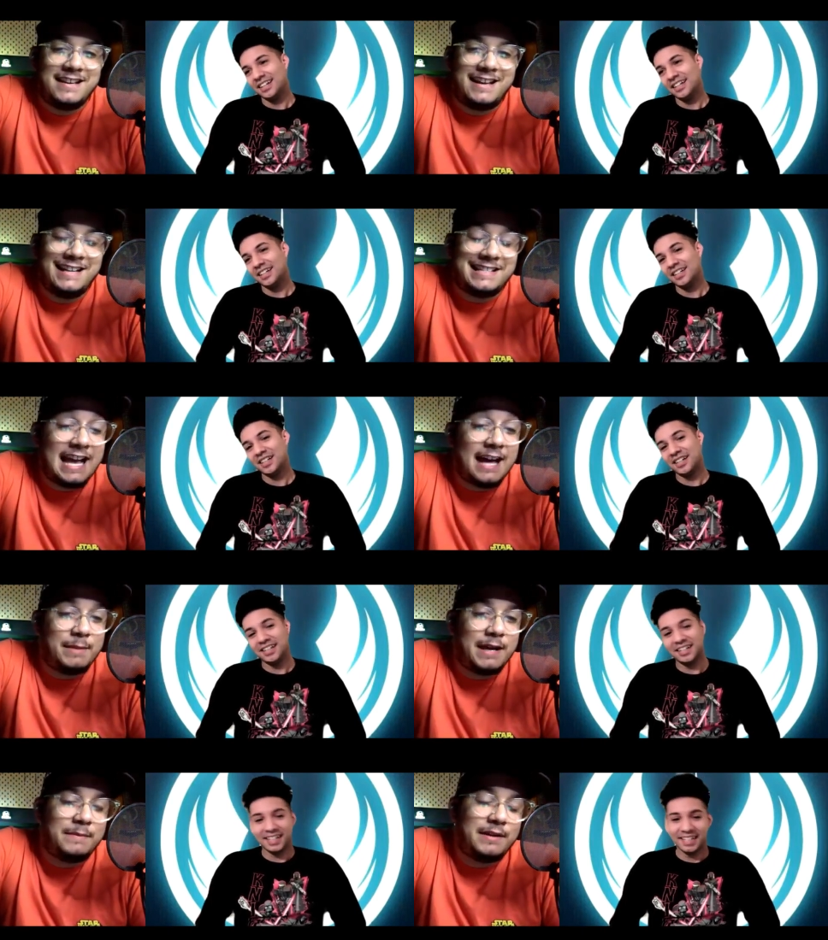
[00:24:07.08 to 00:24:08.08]
Speaker 1: It's sad,
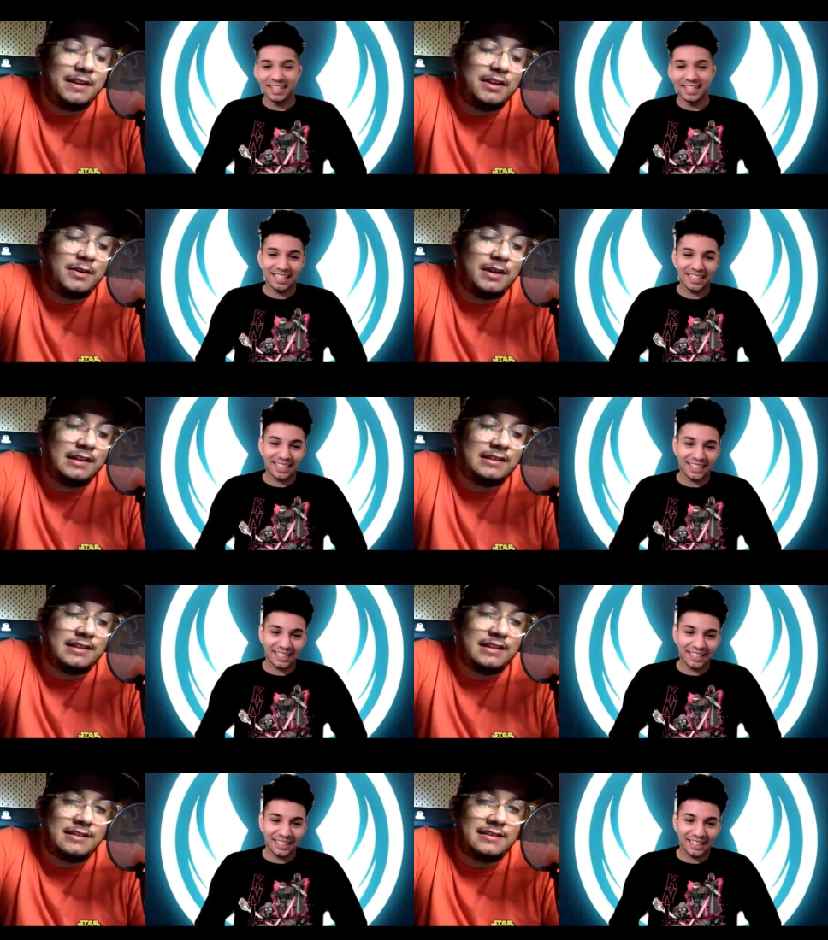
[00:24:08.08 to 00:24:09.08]
man, but you know, it's
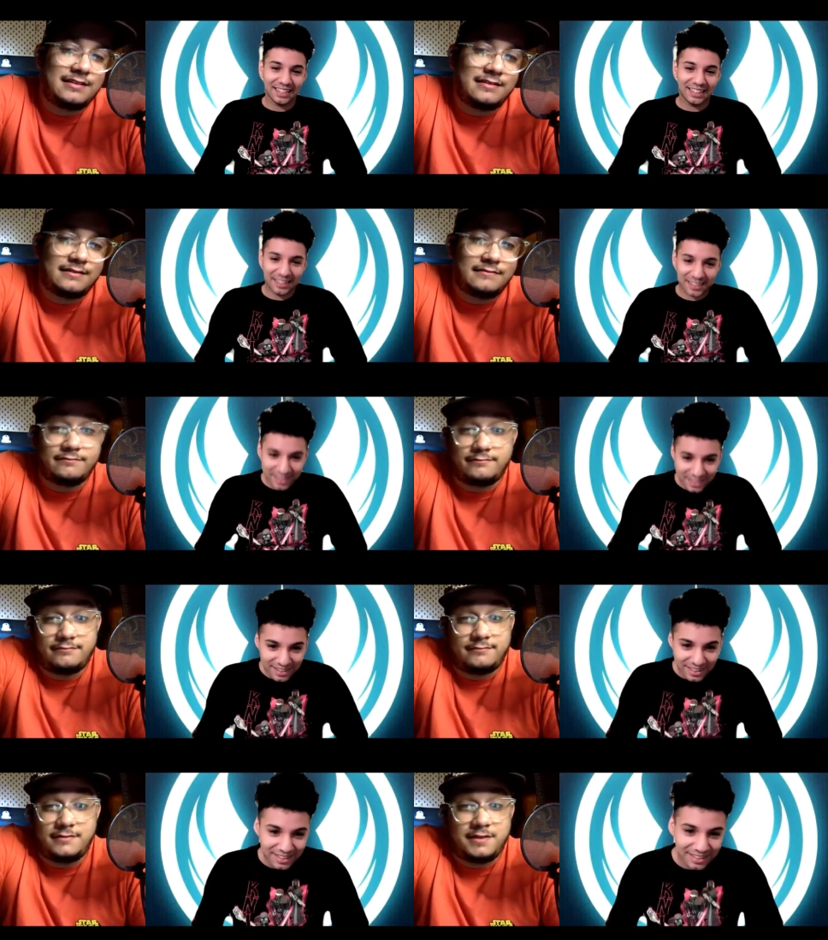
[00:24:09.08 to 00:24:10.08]
it's
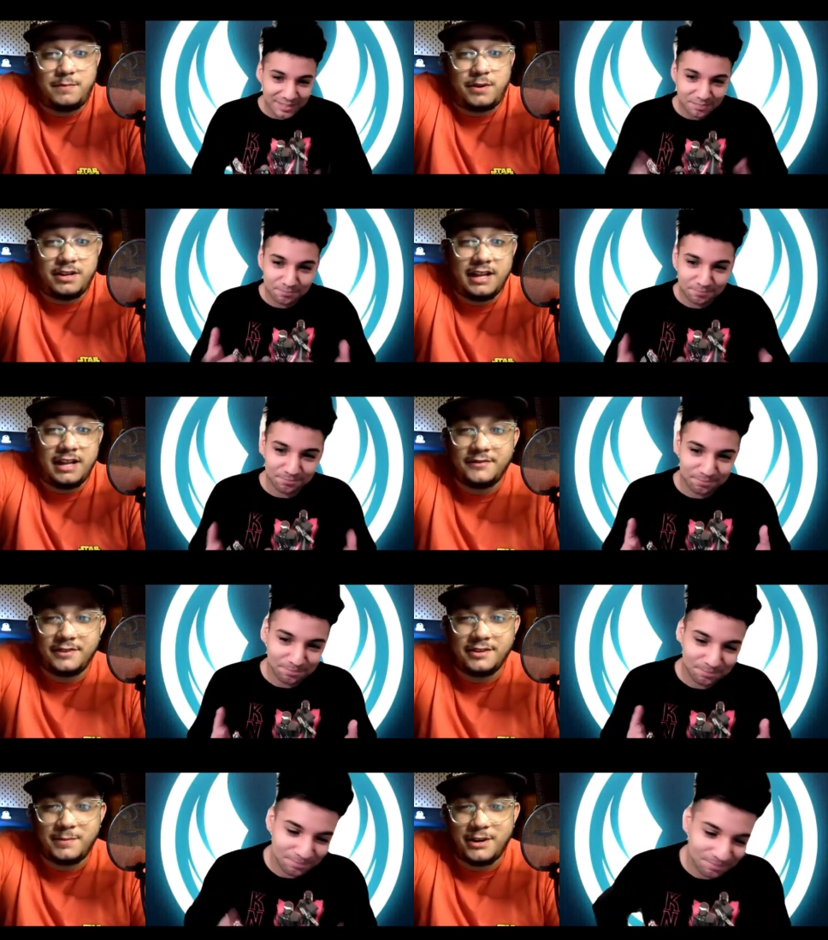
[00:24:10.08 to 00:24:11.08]
it's part of life. You
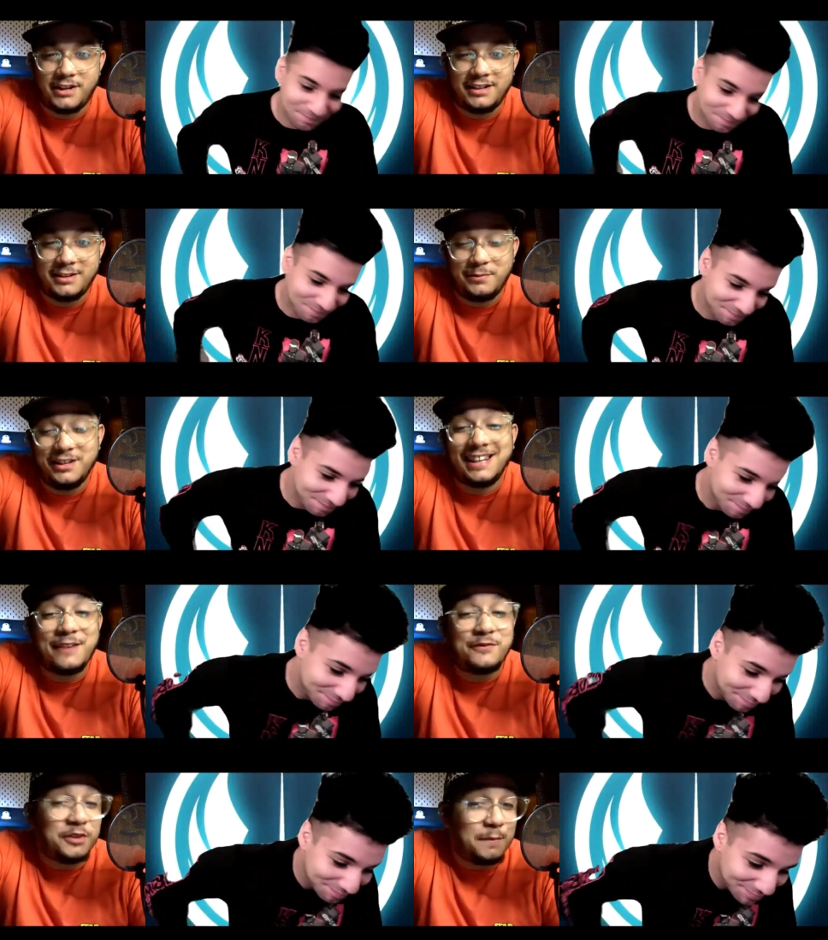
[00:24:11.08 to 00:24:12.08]
know, it's part of the, the
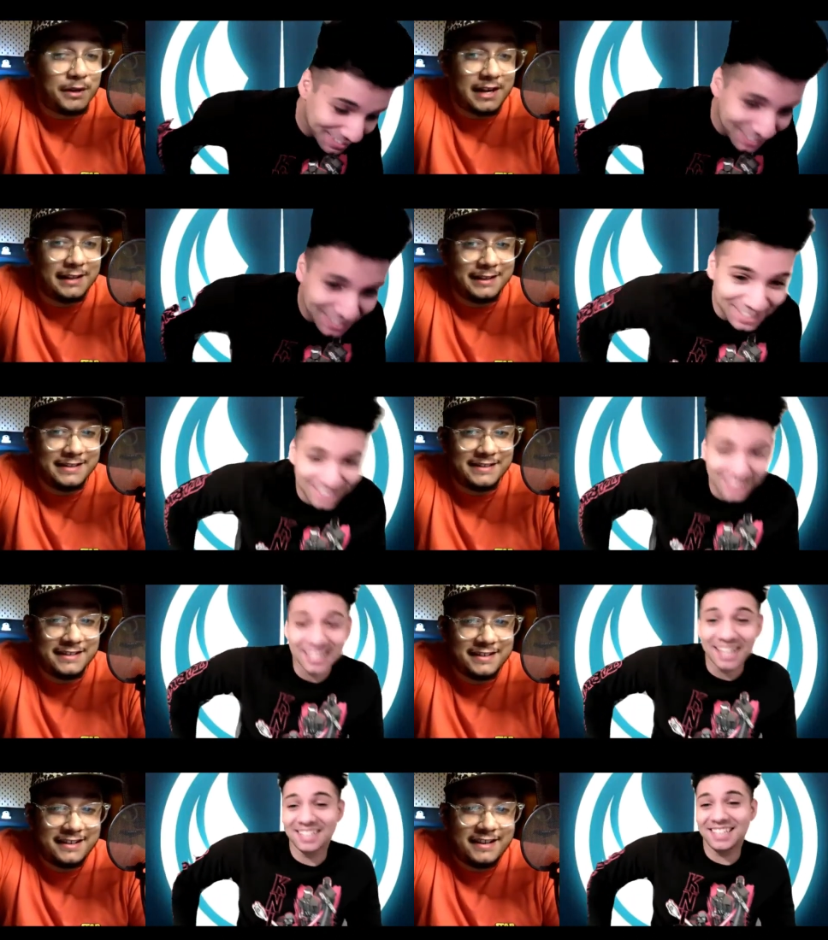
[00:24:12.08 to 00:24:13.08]
life in the book, at least.
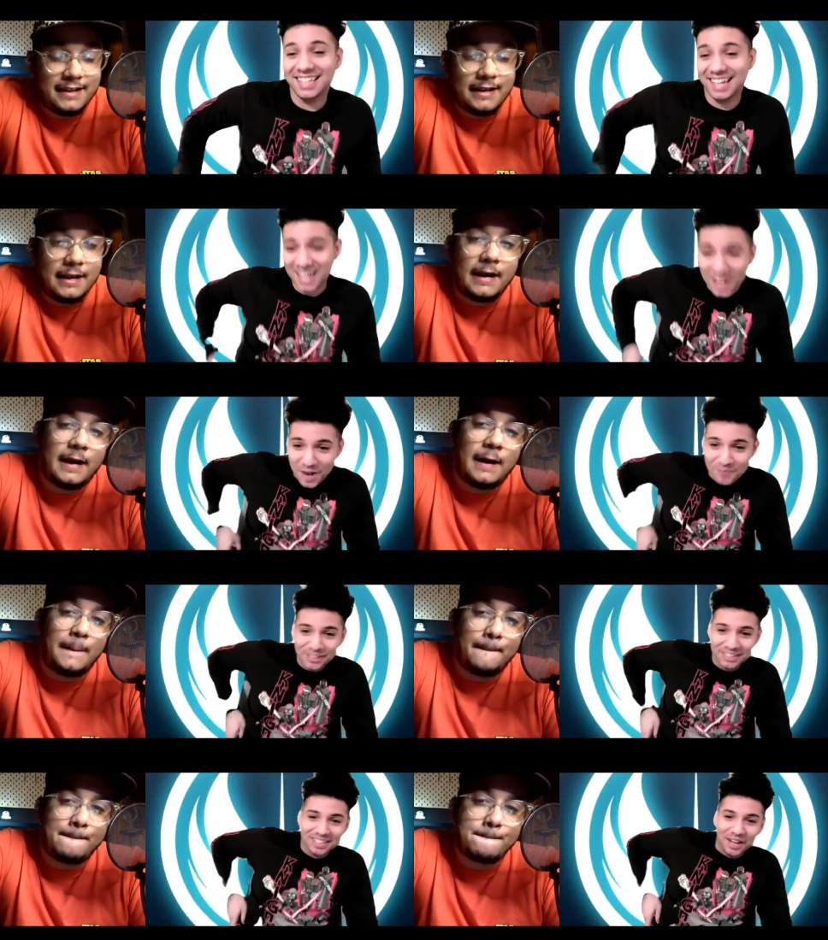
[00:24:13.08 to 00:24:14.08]
Speaker 2: Yeah,
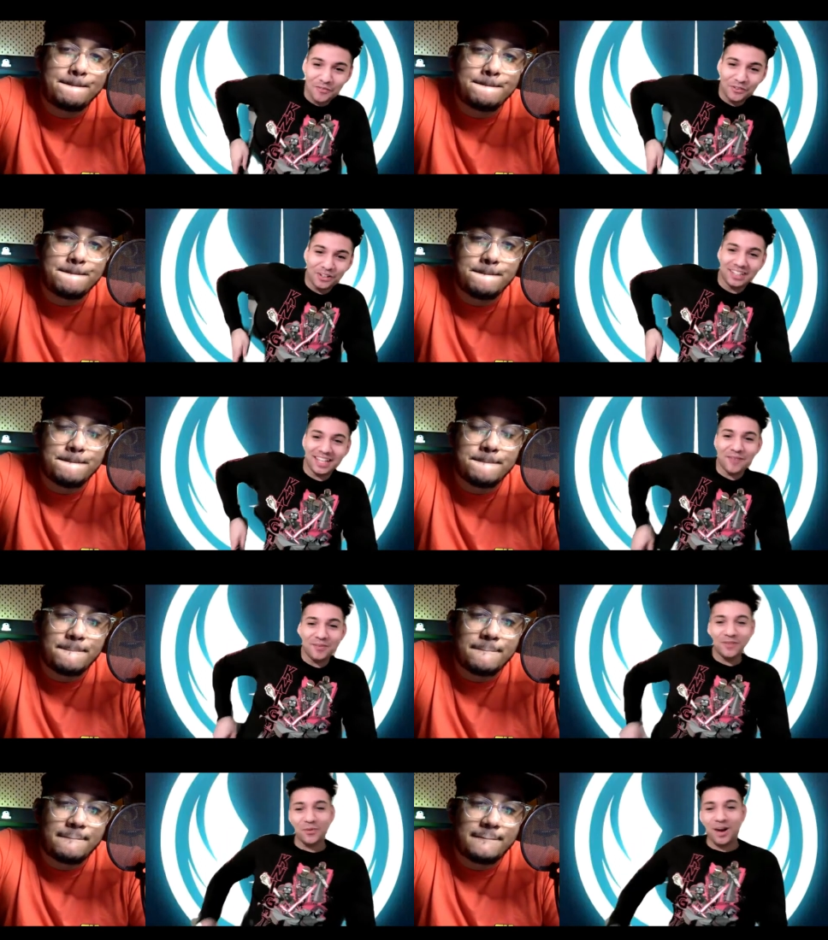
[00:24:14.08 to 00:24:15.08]
um, definitely. I
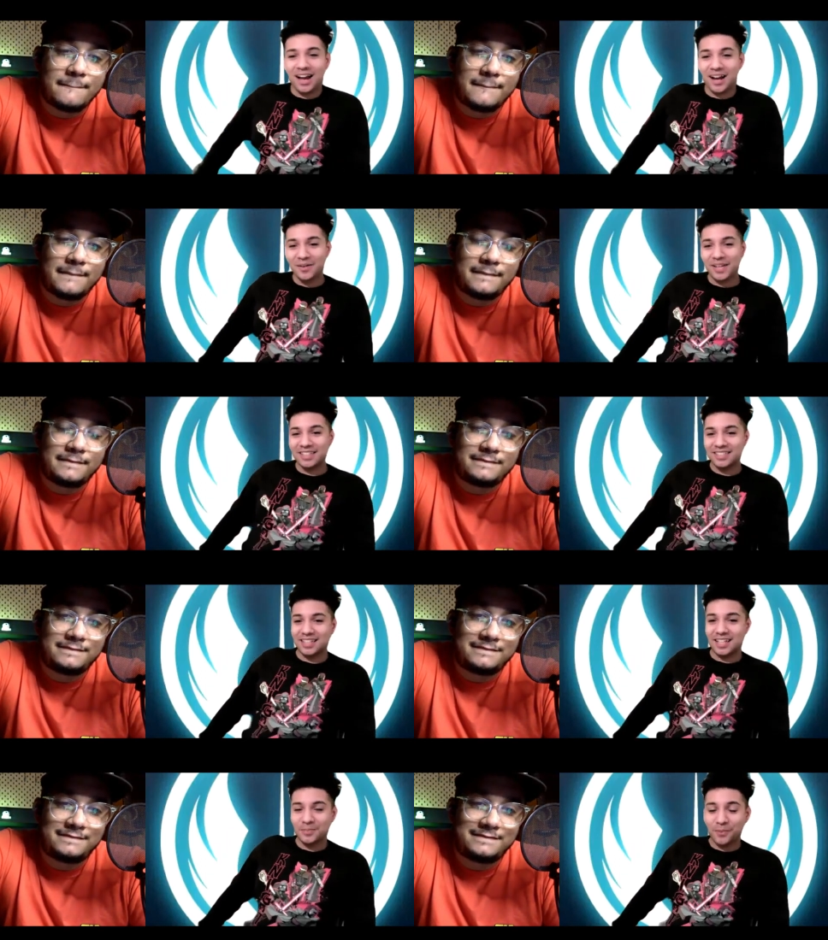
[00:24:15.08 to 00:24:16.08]
mean, wow, that's
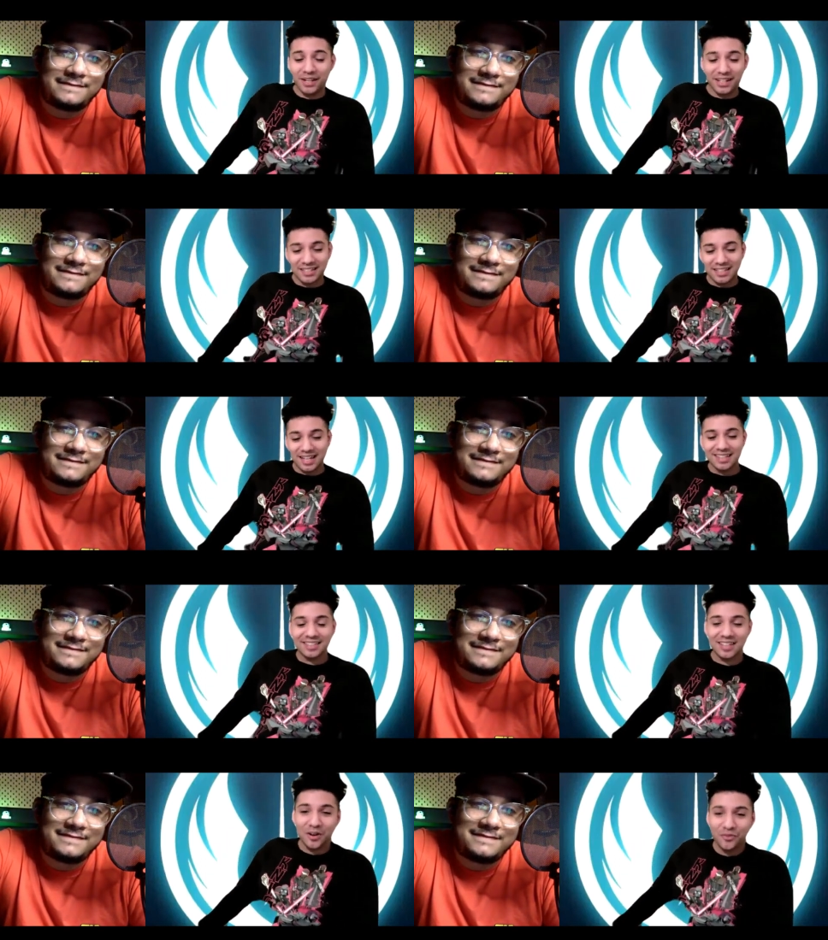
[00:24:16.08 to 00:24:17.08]
that's pretty intense
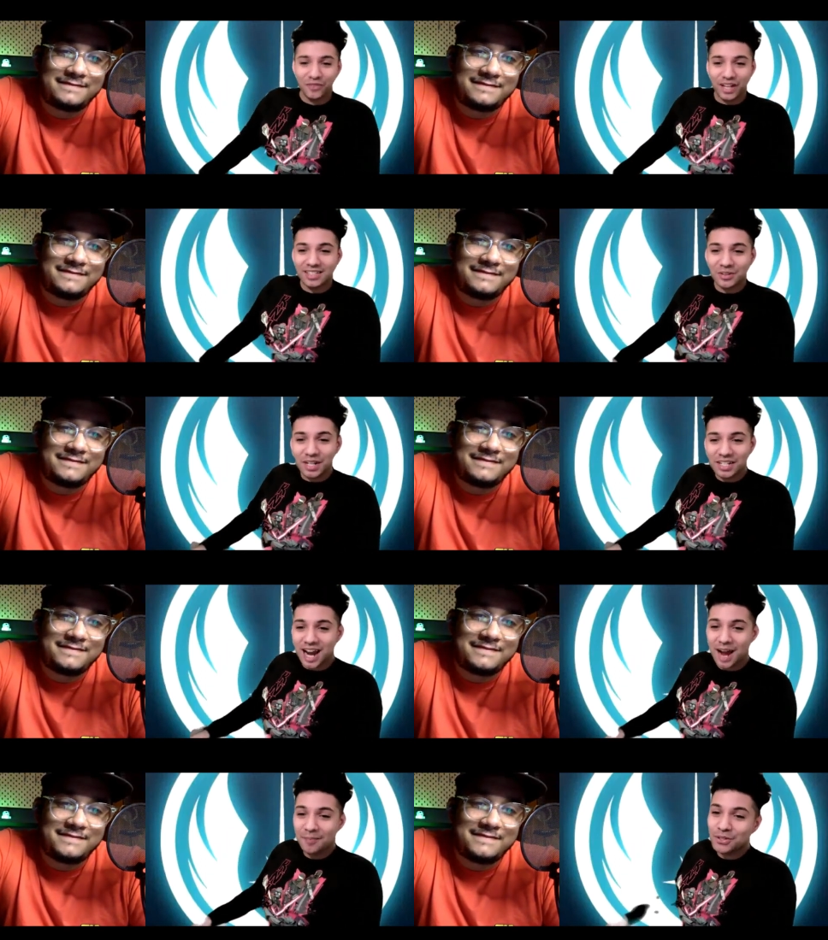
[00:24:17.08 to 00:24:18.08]
stuff. That's three
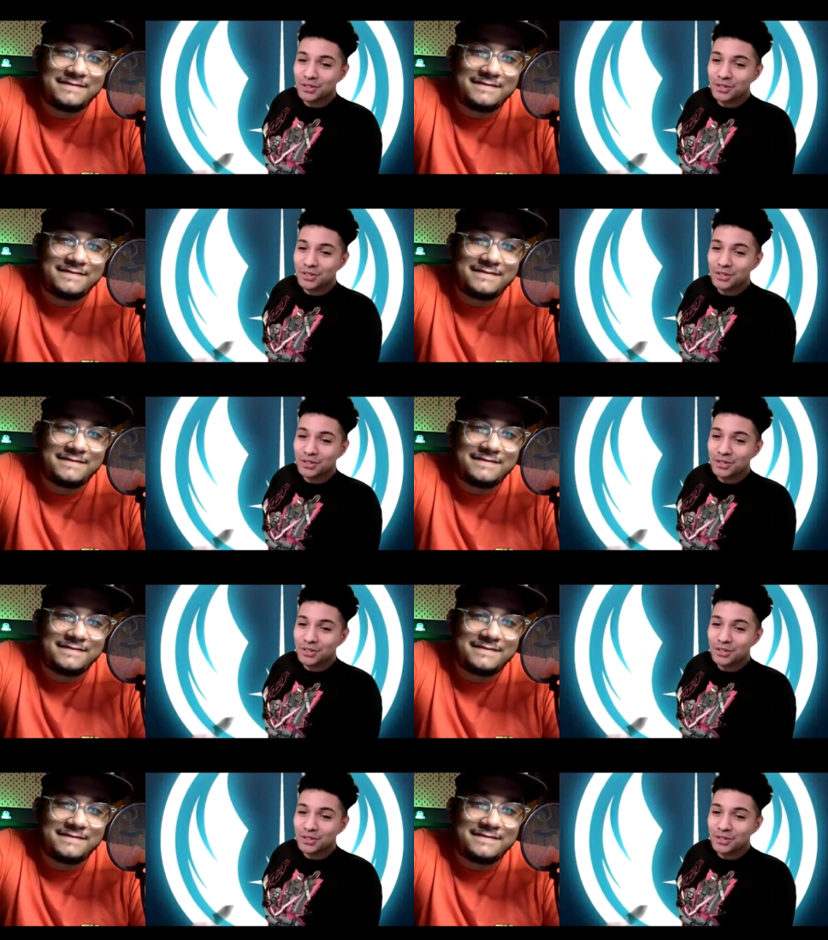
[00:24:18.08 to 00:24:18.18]
chapters